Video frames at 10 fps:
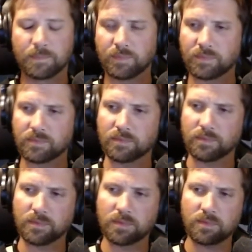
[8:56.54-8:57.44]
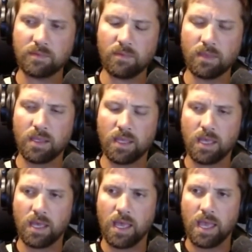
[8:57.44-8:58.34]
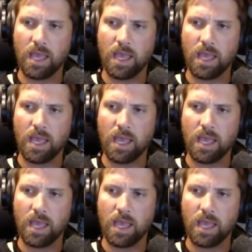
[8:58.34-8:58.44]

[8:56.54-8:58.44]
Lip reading: [no speech]